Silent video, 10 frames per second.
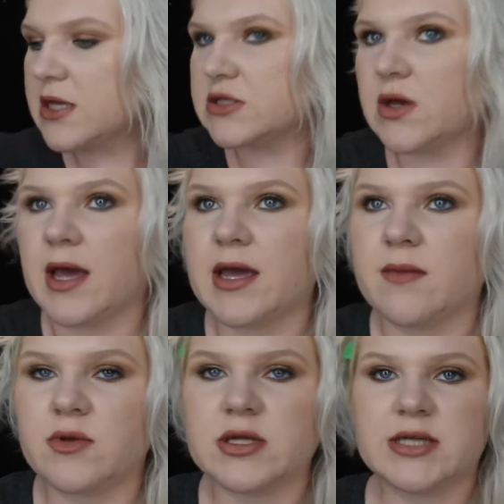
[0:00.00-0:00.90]
So I
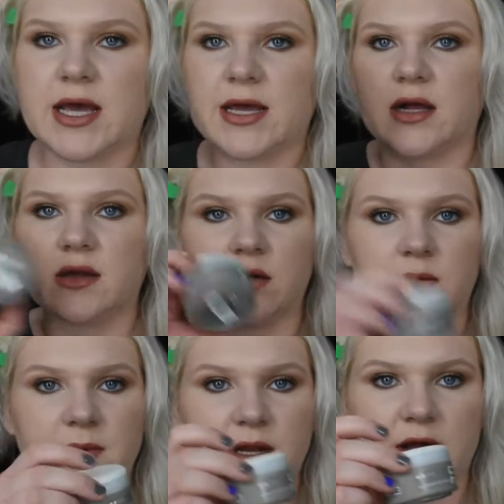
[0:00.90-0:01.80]
am going to take a little
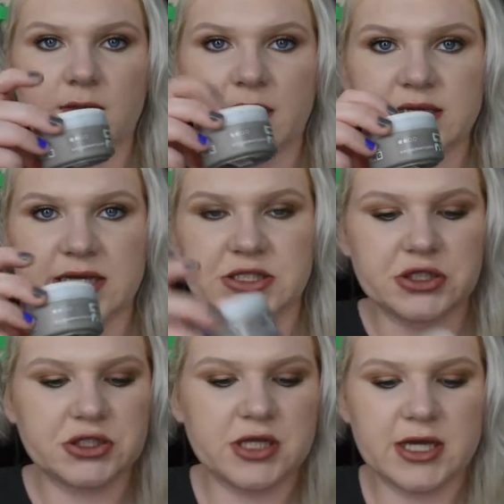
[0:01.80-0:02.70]
bit of my
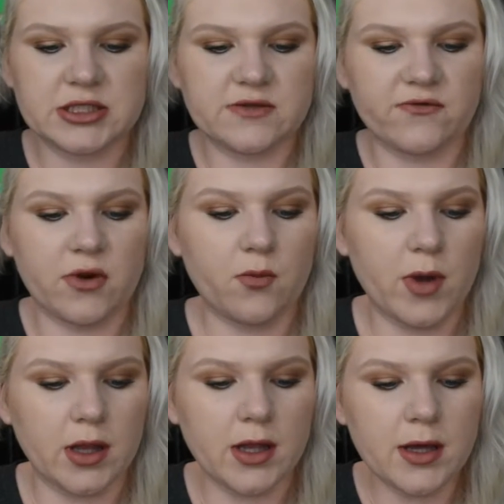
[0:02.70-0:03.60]
Texture Touch from
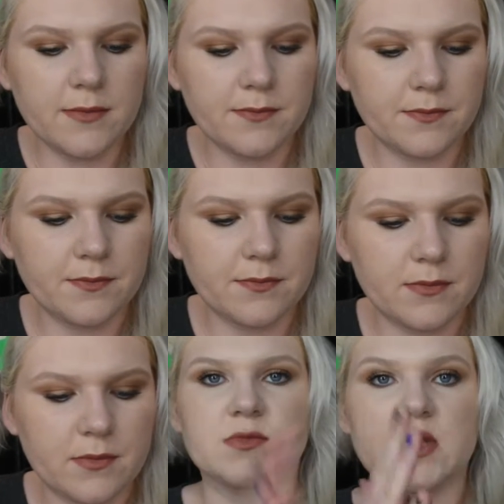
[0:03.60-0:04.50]
Wella.
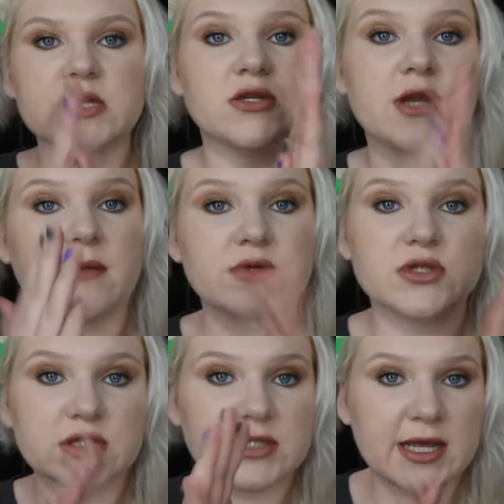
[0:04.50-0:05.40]
So now I'm
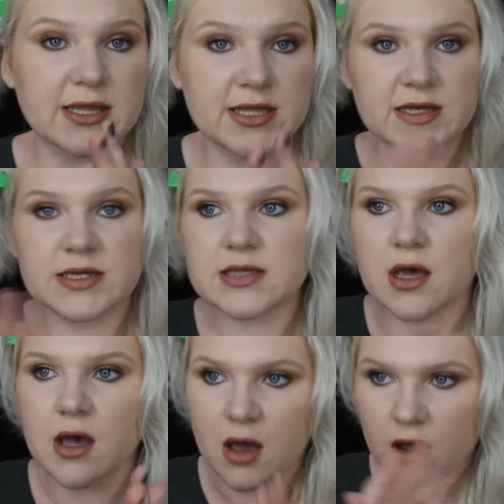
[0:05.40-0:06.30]
just going to take this
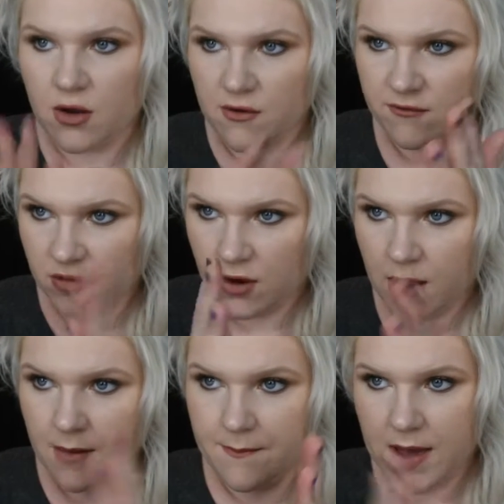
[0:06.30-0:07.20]

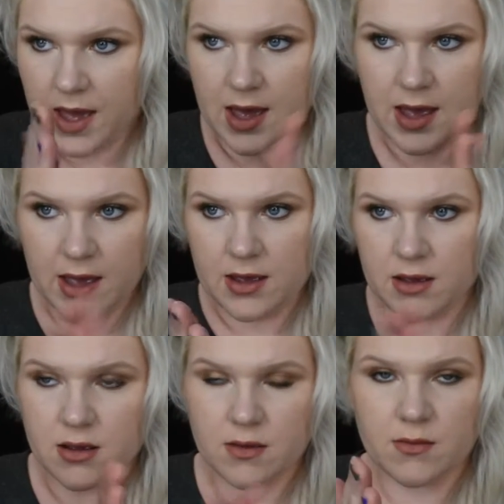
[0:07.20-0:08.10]
over
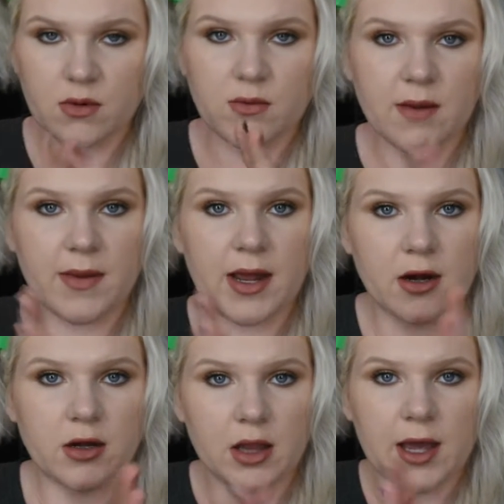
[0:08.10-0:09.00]
my around my
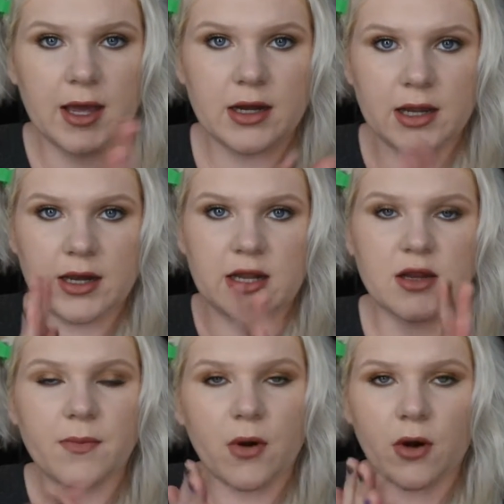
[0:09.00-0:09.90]
hairline and in
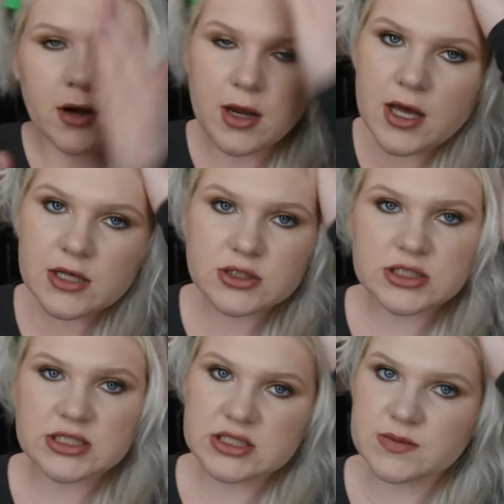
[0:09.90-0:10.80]
the part
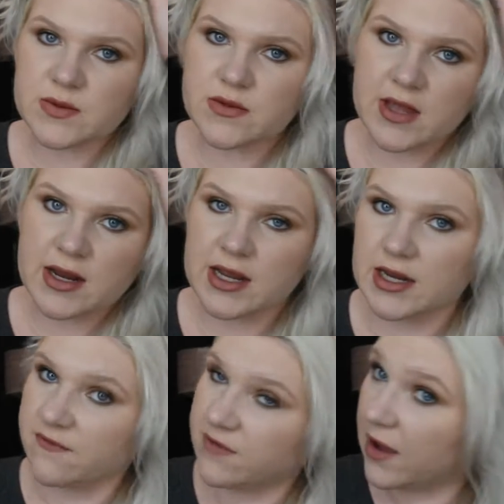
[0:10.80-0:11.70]
just to smooth down
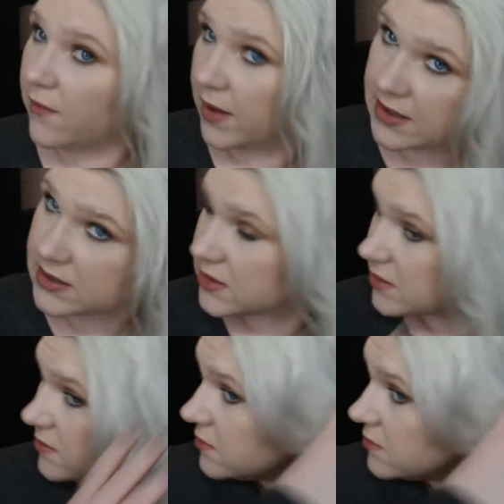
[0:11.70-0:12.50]
any flyaways.